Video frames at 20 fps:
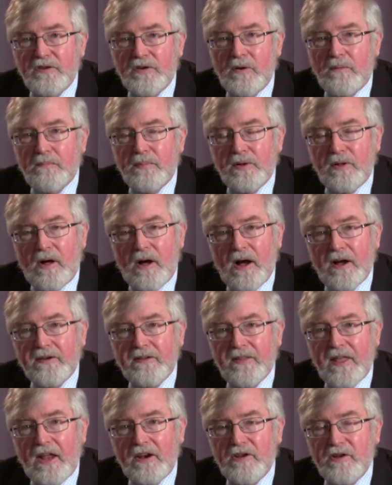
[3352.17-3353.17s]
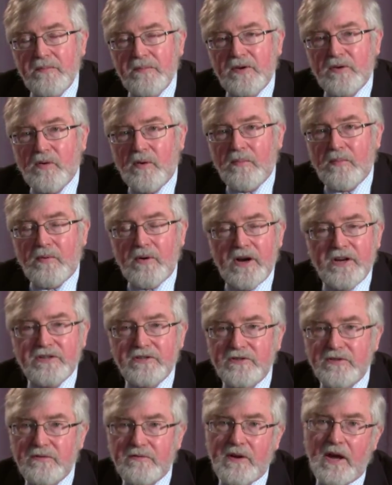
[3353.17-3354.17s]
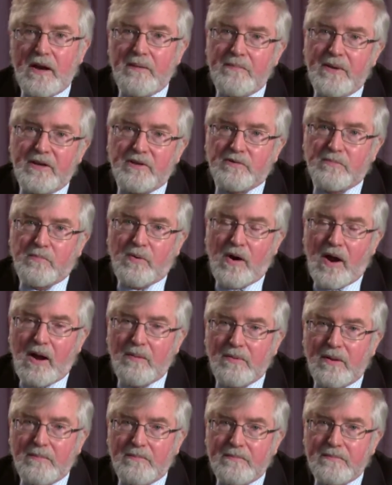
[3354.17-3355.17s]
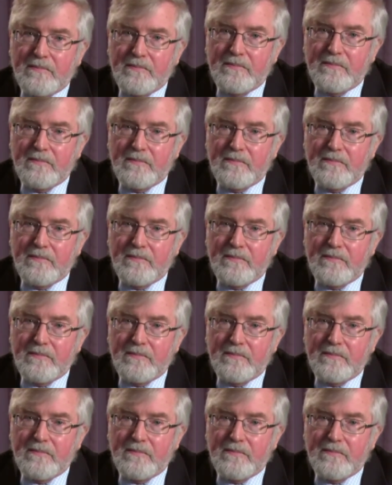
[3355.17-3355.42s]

if you don't belong to that human corporation, you've got a major problem.